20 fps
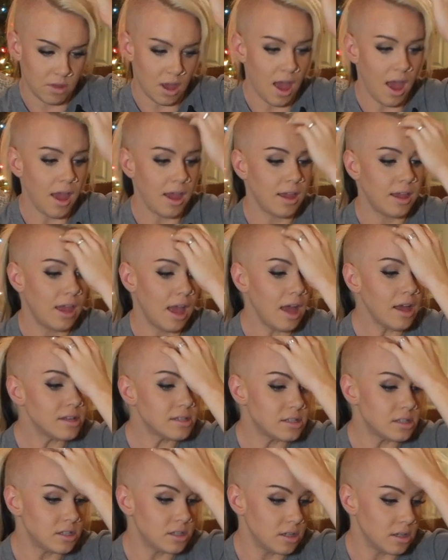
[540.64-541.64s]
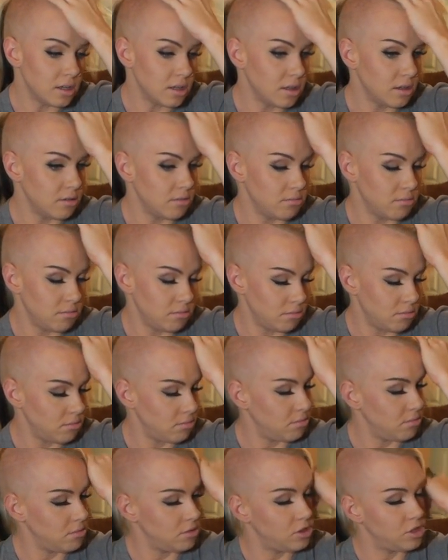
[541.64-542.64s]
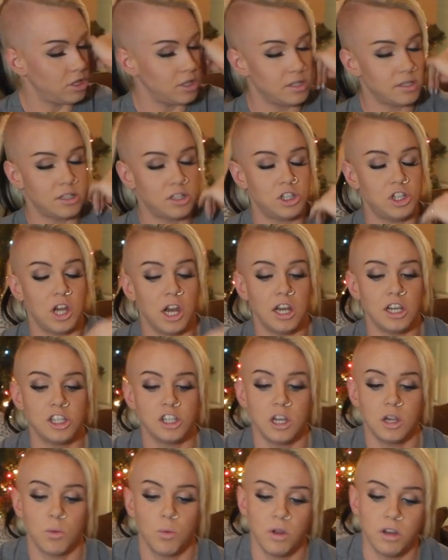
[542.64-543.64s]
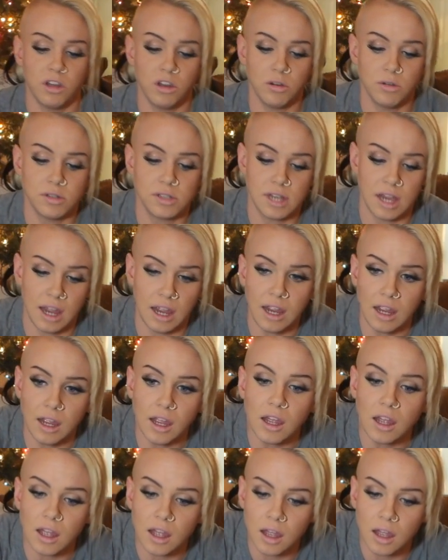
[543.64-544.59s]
I guess just changing what you take,